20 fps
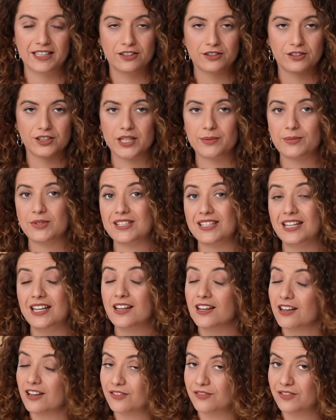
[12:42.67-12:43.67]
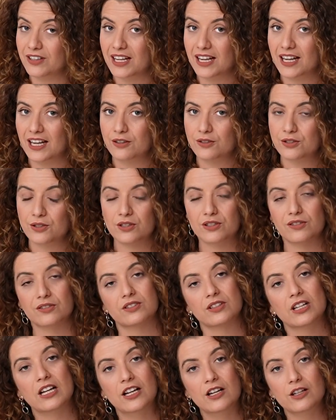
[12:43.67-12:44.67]
Her name is Inger Vierhout. You
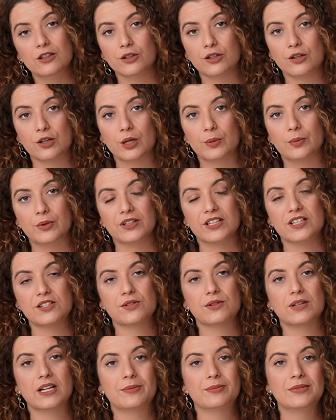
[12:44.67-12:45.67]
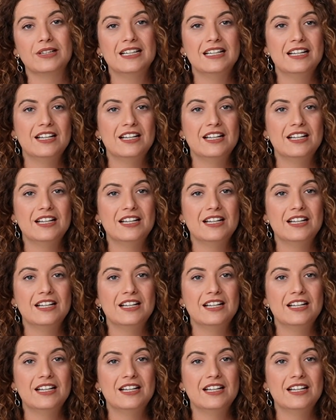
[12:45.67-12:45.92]
can look her up on Instagram.